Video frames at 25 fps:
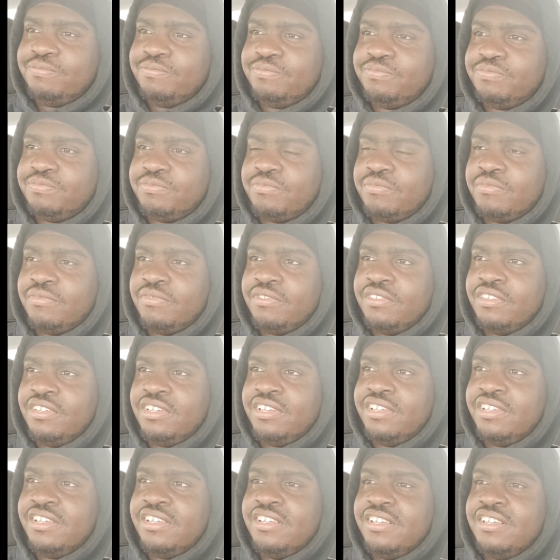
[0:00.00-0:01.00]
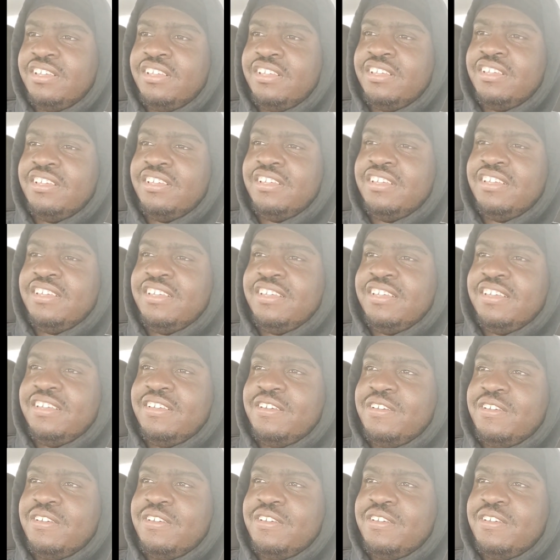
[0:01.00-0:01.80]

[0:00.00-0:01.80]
(no one is talking)